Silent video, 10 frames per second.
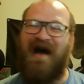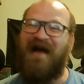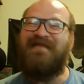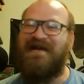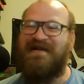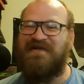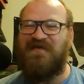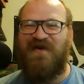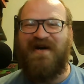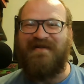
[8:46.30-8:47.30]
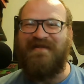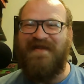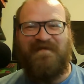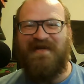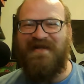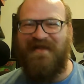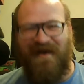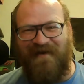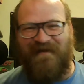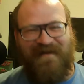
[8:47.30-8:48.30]
I like to walk. Leave me
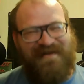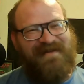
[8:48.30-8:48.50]
alone.